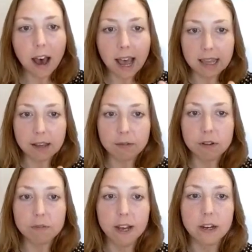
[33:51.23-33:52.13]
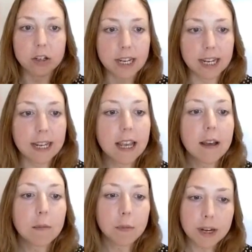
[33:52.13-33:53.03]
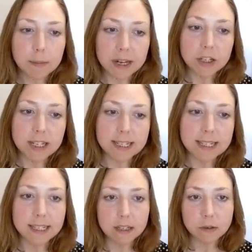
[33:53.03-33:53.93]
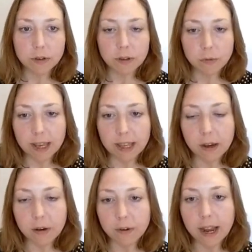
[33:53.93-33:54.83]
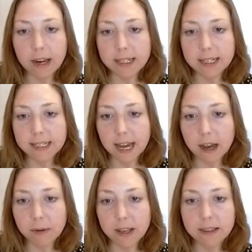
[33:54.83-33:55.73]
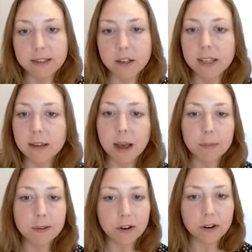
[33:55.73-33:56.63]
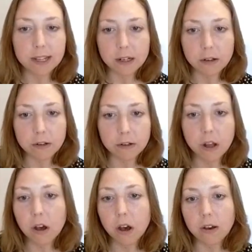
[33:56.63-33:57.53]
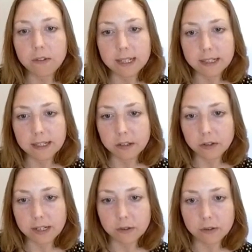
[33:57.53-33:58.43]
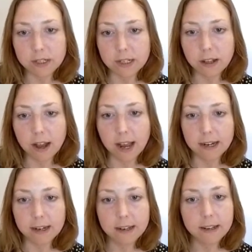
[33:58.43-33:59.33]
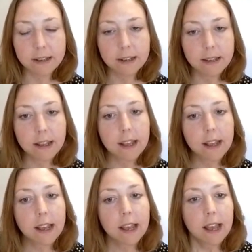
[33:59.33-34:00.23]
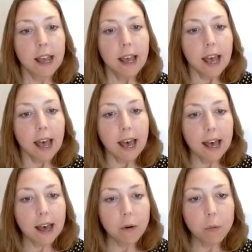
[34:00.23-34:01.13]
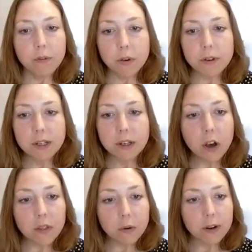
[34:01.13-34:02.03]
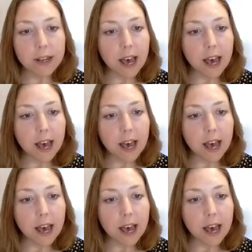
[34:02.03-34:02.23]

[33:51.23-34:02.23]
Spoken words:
high level of functioning, pretty much consistent with where they were at to start with. So there might be very little obvious distress or decline. We've also got the